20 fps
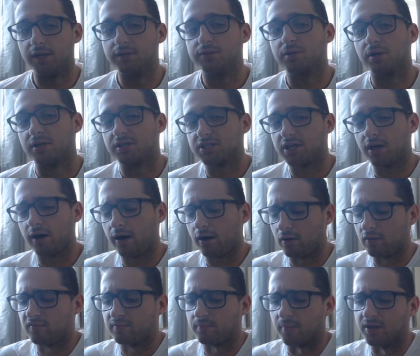So we're going to start
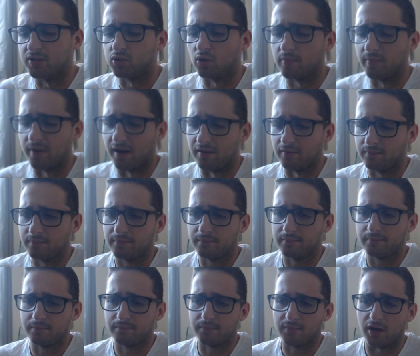off by talking about
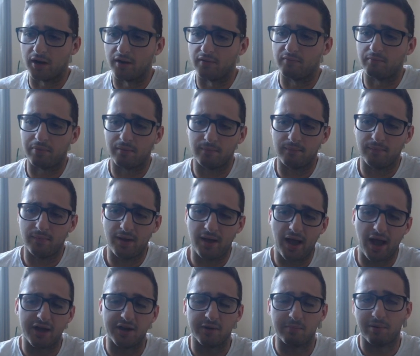kind of
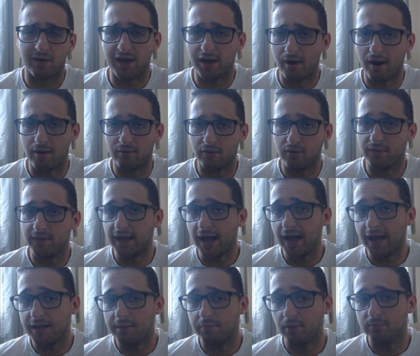how you'd play around on the
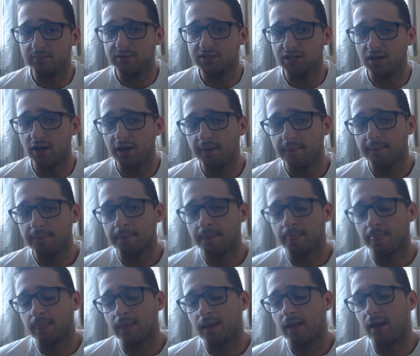A bomb site.
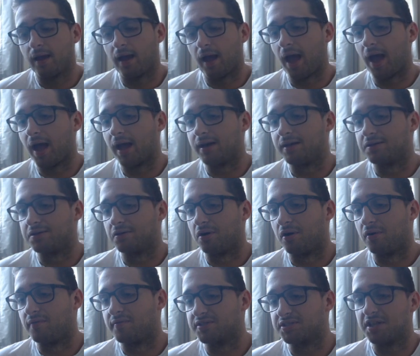And
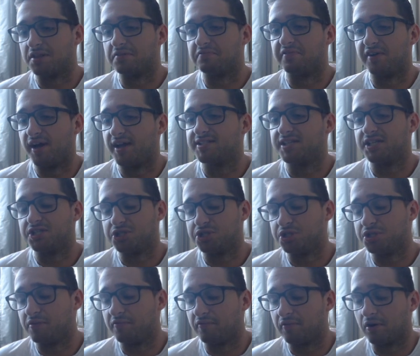obviously the first
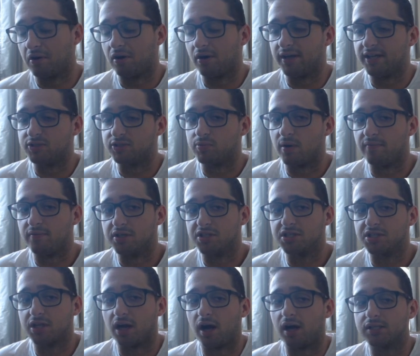decision you've got is whether you
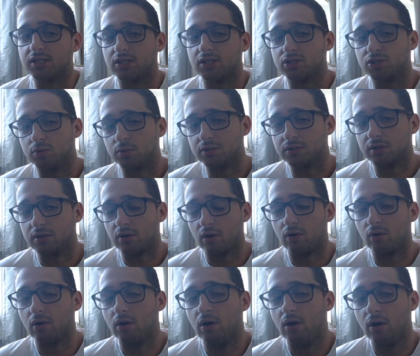start towards
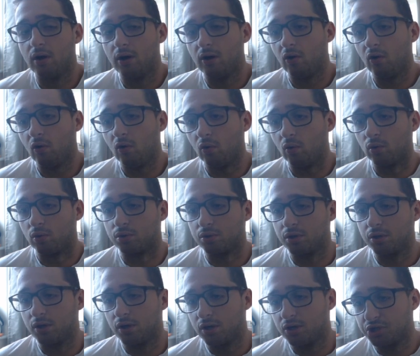long or
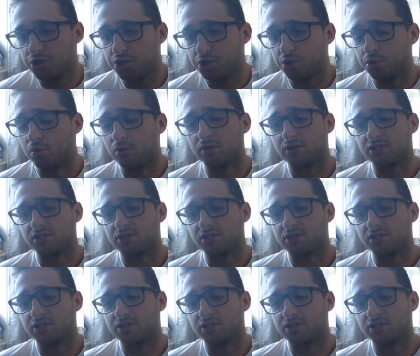short.